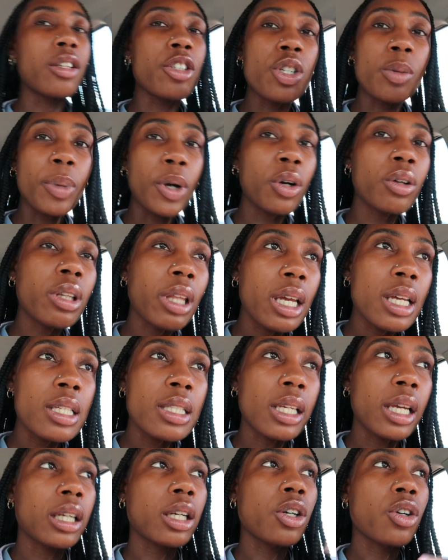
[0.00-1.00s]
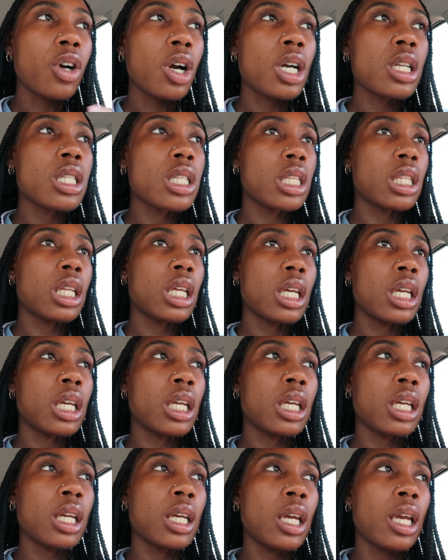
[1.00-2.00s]
The Chipotle is like across the
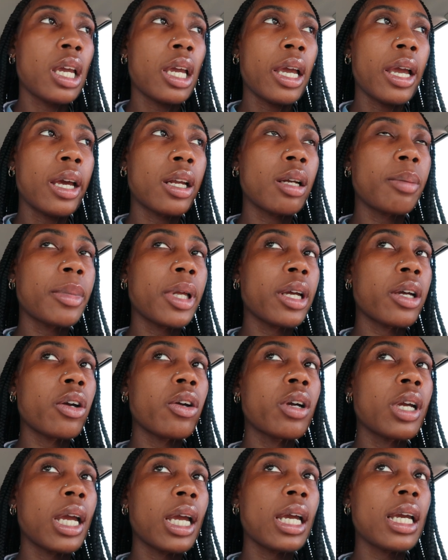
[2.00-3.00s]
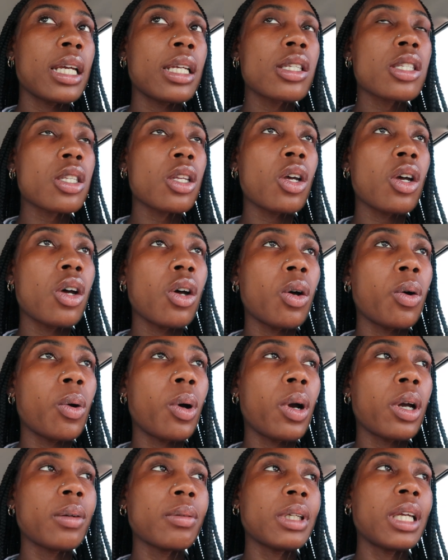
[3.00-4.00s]
thing. And I'm like, okay,
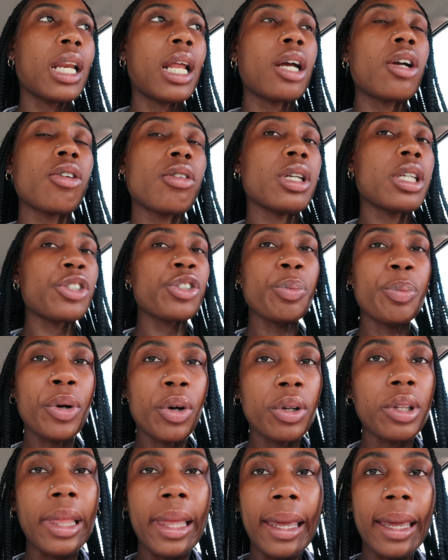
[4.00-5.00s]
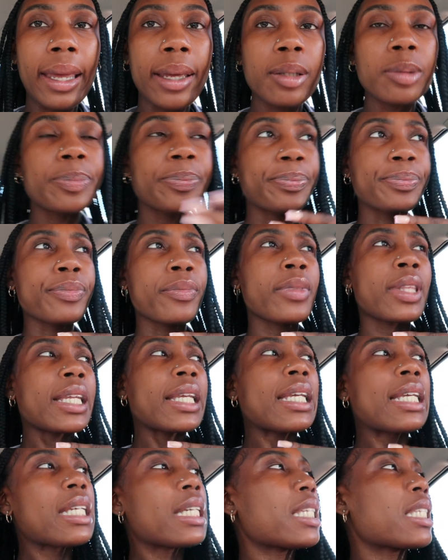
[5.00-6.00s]
so can I go get Chipotle?
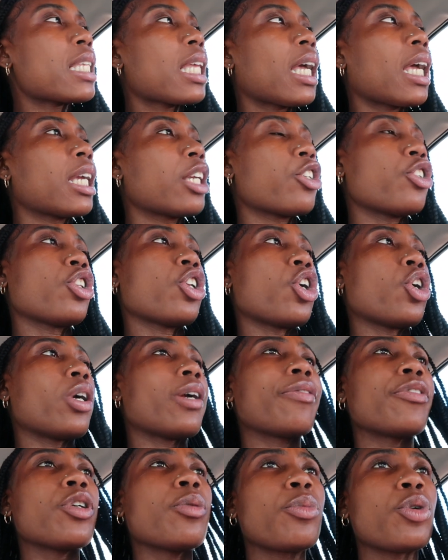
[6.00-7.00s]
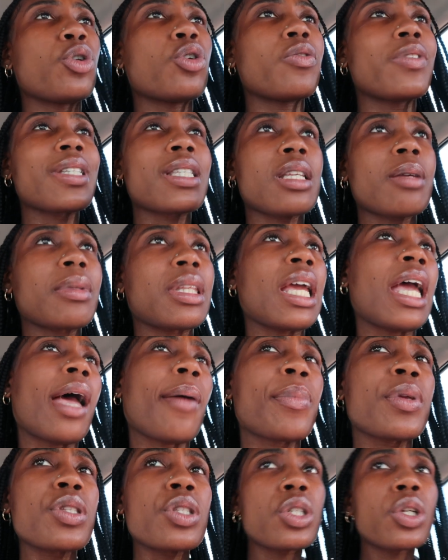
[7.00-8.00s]
He's like, you know, if you move and something
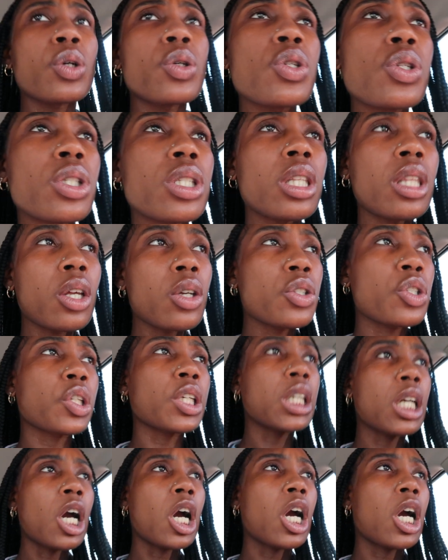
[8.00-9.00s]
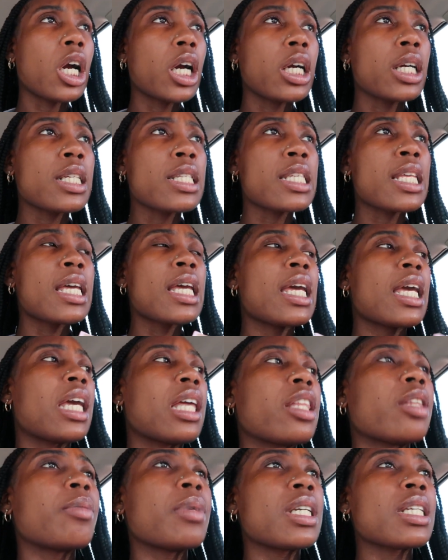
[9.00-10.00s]
happens to those 3 cars
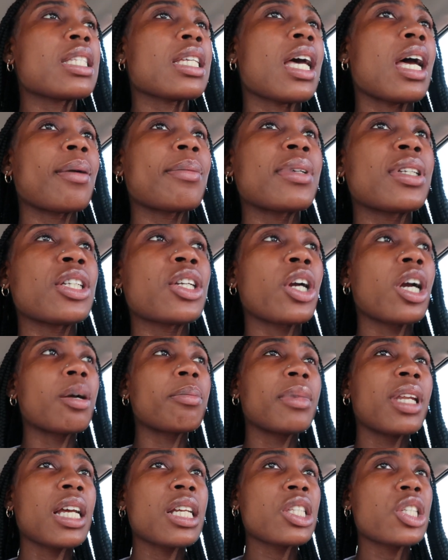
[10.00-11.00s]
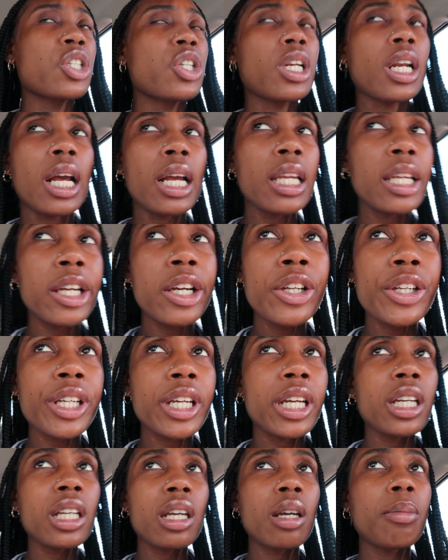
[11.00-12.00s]
in the meantime and you're up next and you're not here, you're
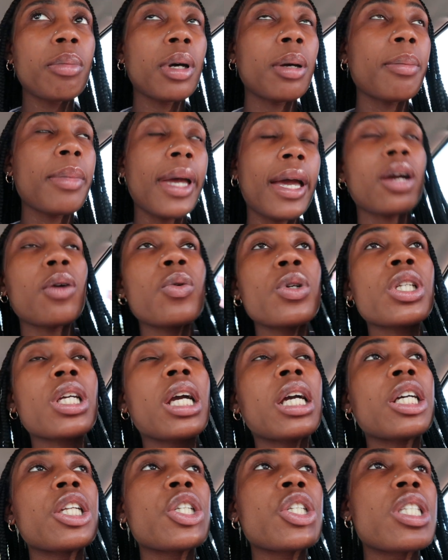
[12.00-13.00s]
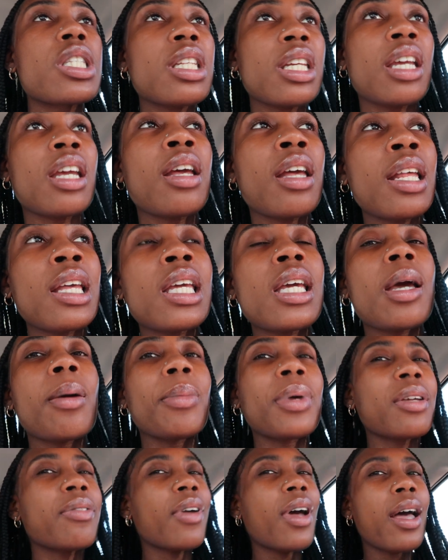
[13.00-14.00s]
gonna get bumped back, which I understand.
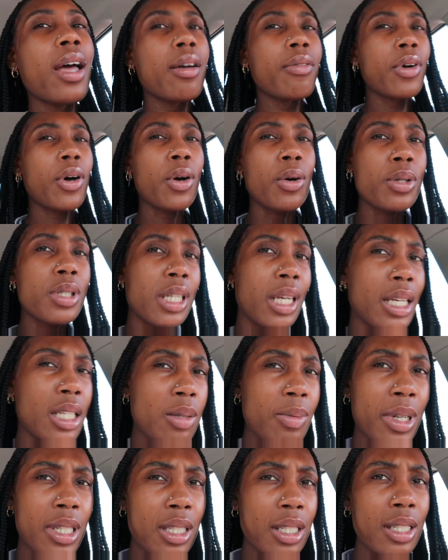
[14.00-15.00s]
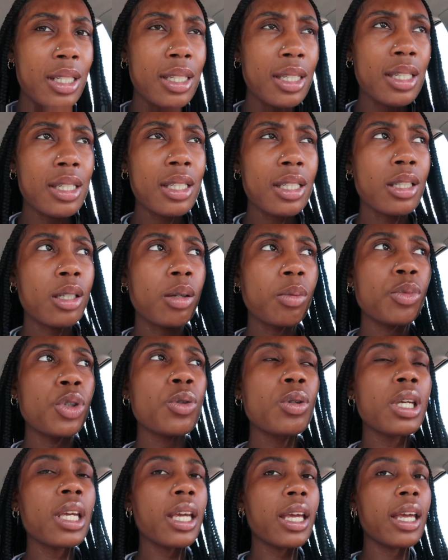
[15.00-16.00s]
But if y'all have a whole text message system,
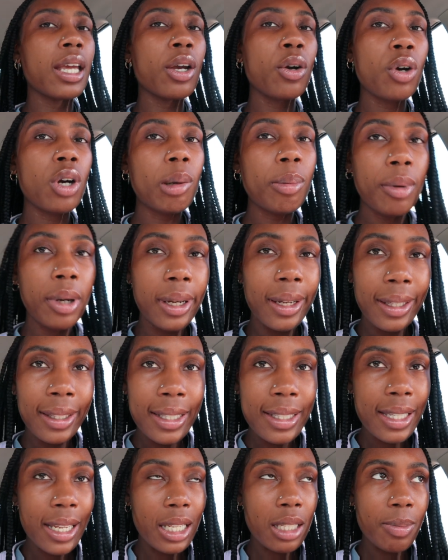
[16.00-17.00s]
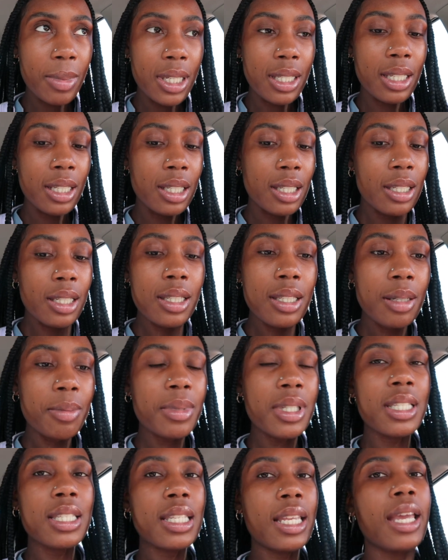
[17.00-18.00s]
you can't incorporate in the text message system
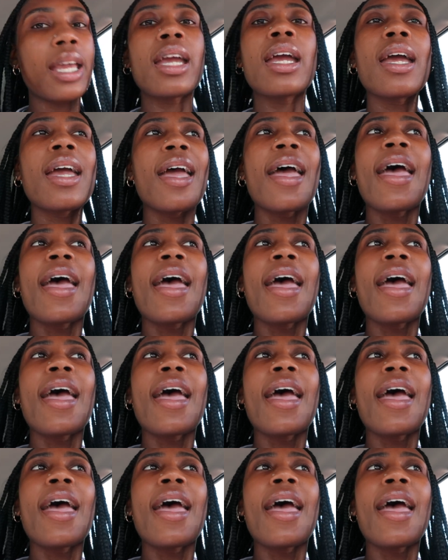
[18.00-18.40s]
to say,